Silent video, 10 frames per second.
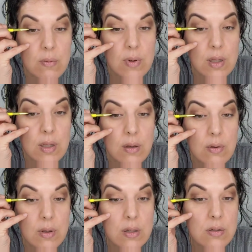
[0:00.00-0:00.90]
while I go
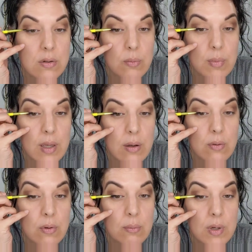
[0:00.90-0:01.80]
into my
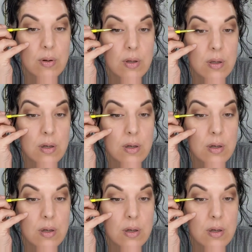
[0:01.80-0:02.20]
own mirror.